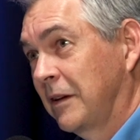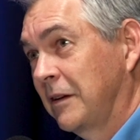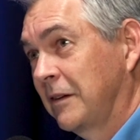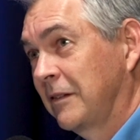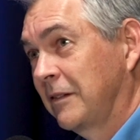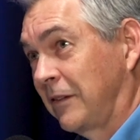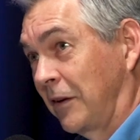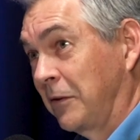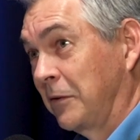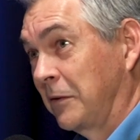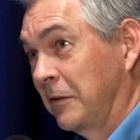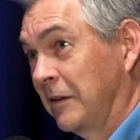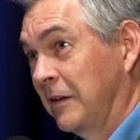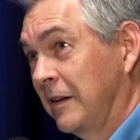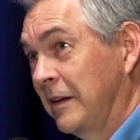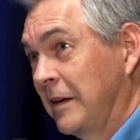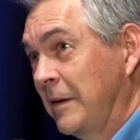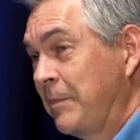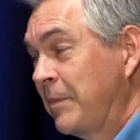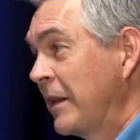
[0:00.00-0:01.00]
So
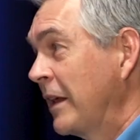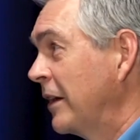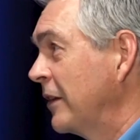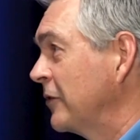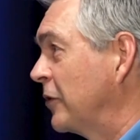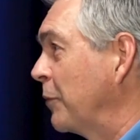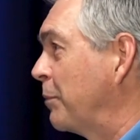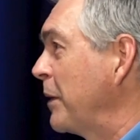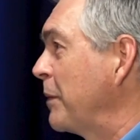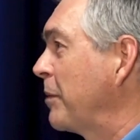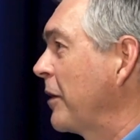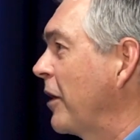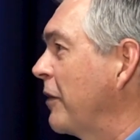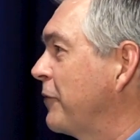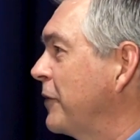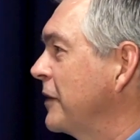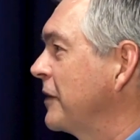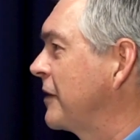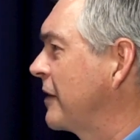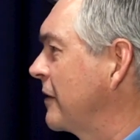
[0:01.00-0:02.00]
people
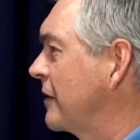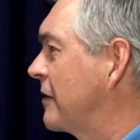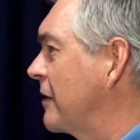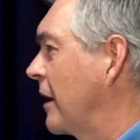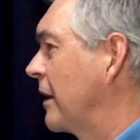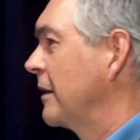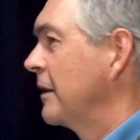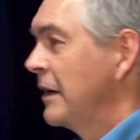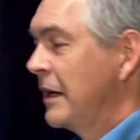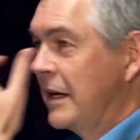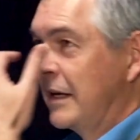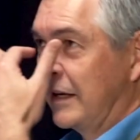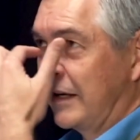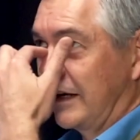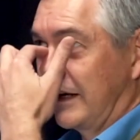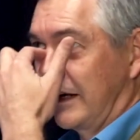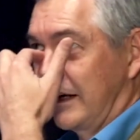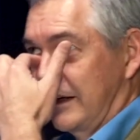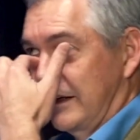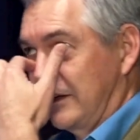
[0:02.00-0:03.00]
often,
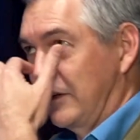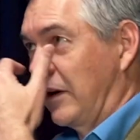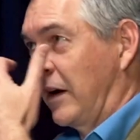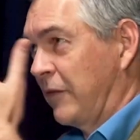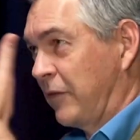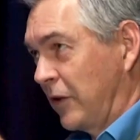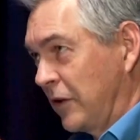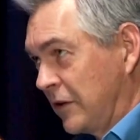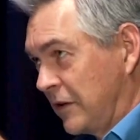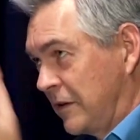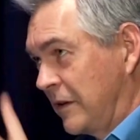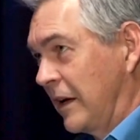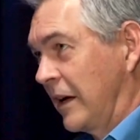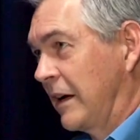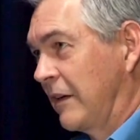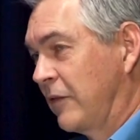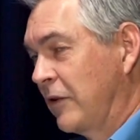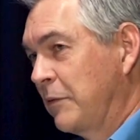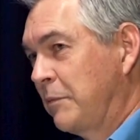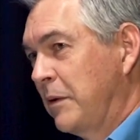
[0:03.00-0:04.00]
I've
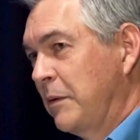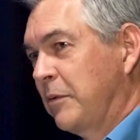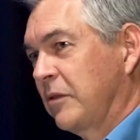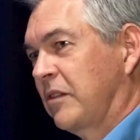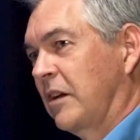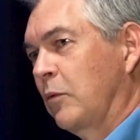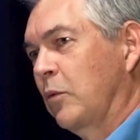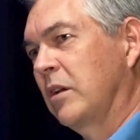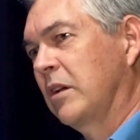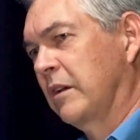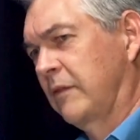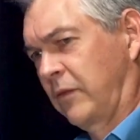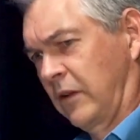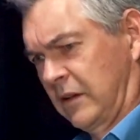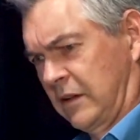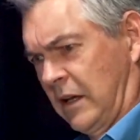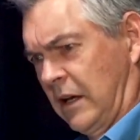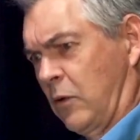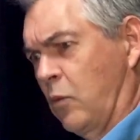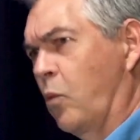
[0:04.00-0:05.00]
heard people say, well, if I
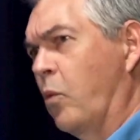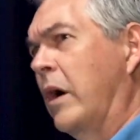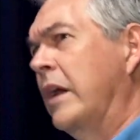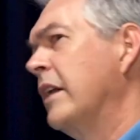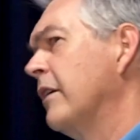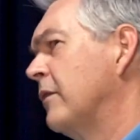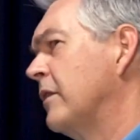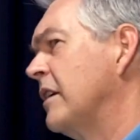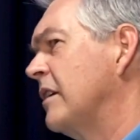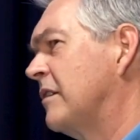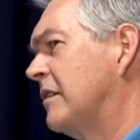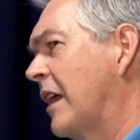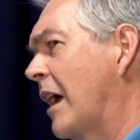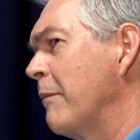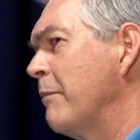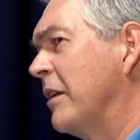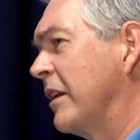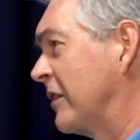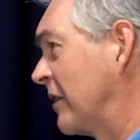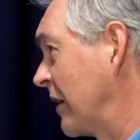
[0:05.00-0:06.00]
take one of these
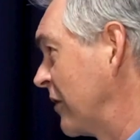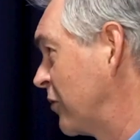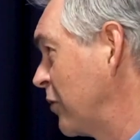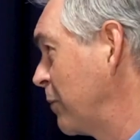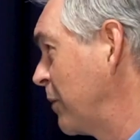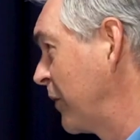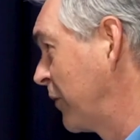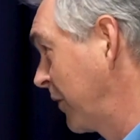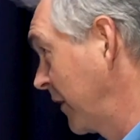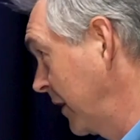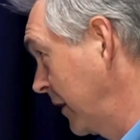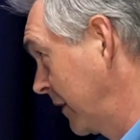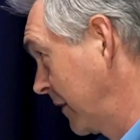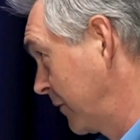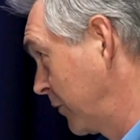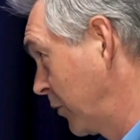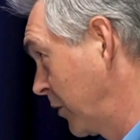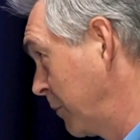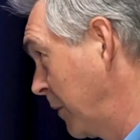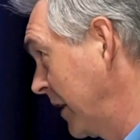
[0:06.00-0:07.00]
tablets, I should be fine
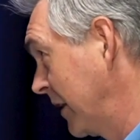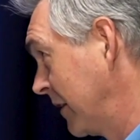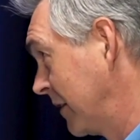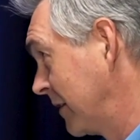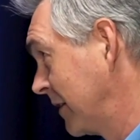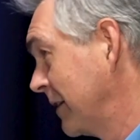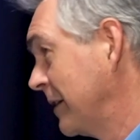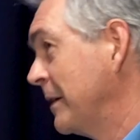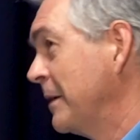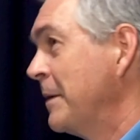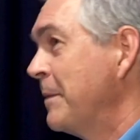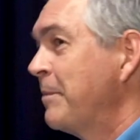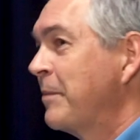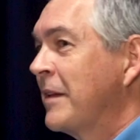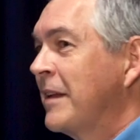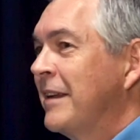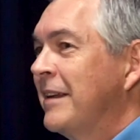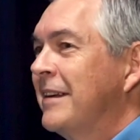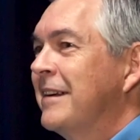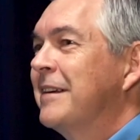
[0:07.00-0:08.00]
for a month.
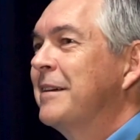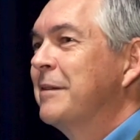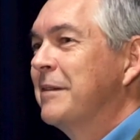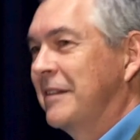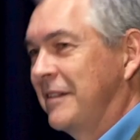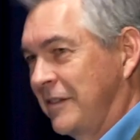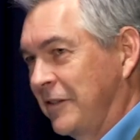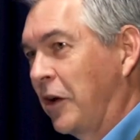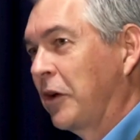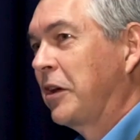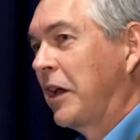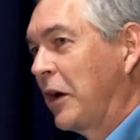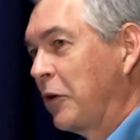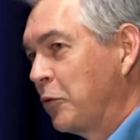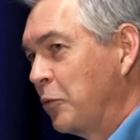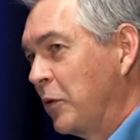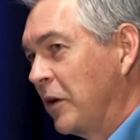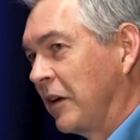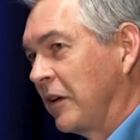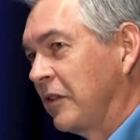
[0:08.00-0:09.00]
It's not how it
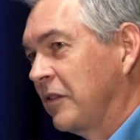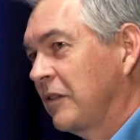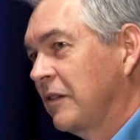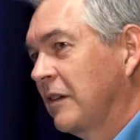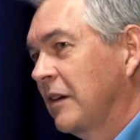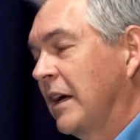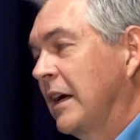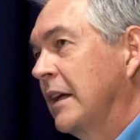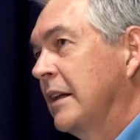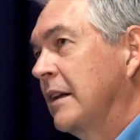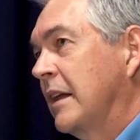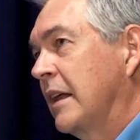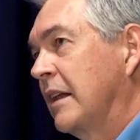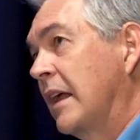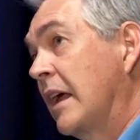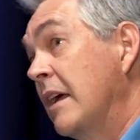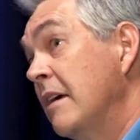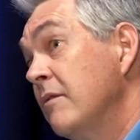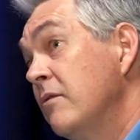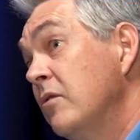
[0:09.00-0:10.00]
works. And
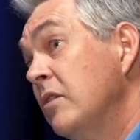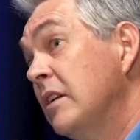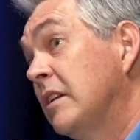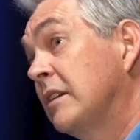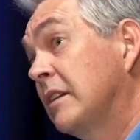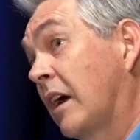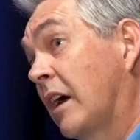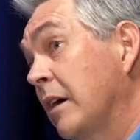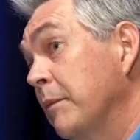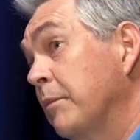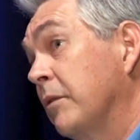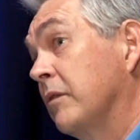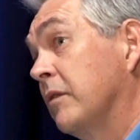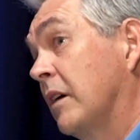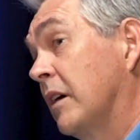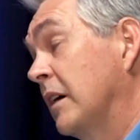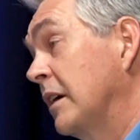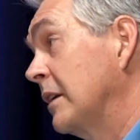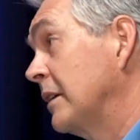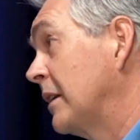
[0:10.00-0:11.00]
every type of
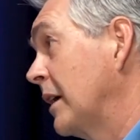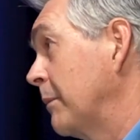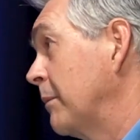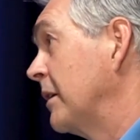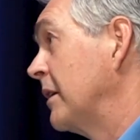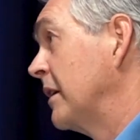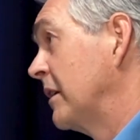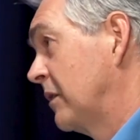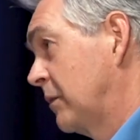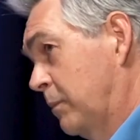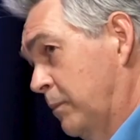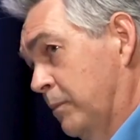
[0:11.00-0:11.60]
iron tablet is